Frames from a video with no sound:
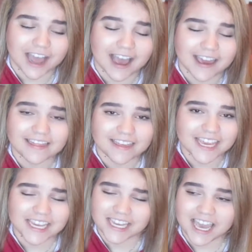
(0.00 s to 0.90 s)
I
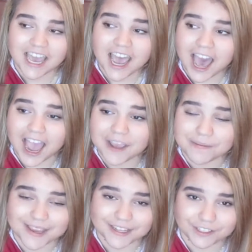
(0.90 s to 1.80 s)
think I paid